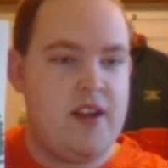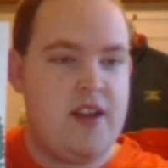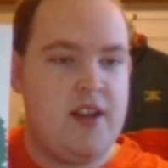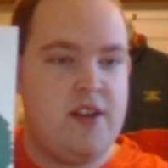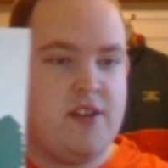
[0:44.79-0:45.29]

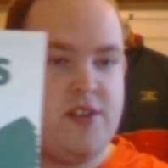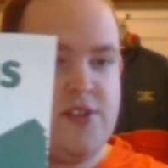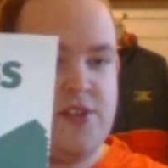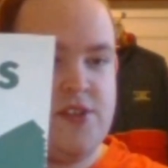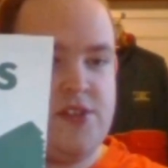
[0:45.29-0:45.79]
in
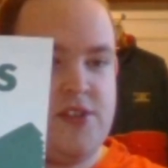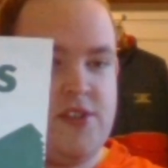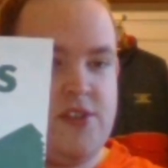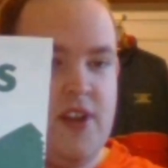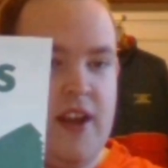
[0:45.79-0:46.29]

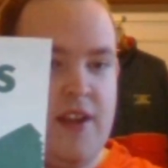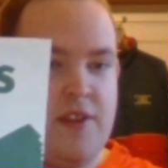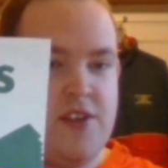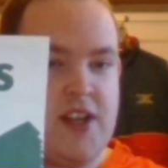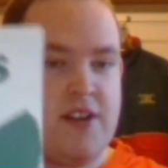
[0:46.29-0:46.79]

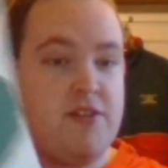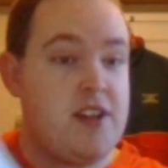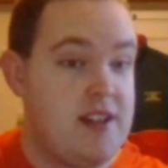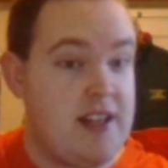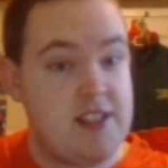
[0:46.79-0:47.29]
8th
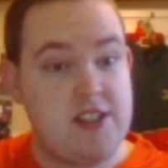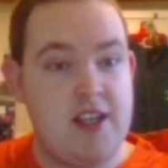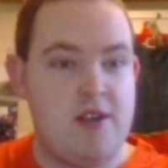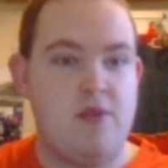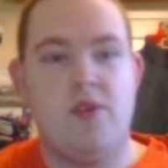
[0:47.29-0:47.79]
January next year,